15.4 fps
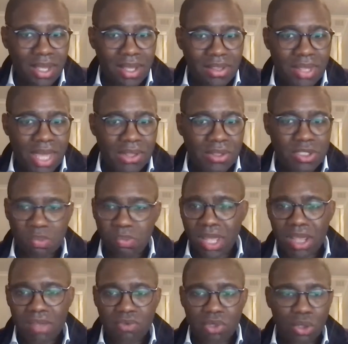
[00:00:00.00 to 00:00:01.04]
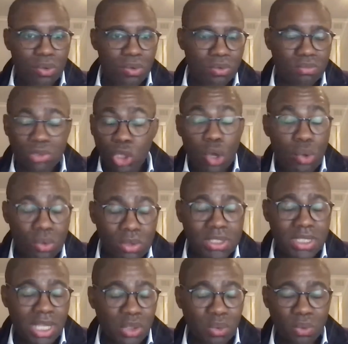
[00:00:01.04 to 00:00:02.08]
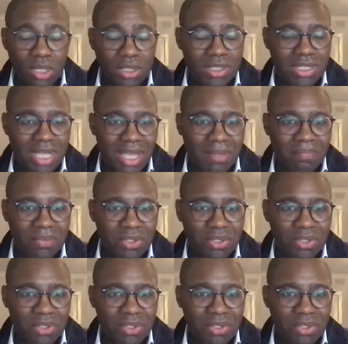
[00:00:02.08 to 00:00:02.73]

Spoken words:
than the supply of gold in the world today.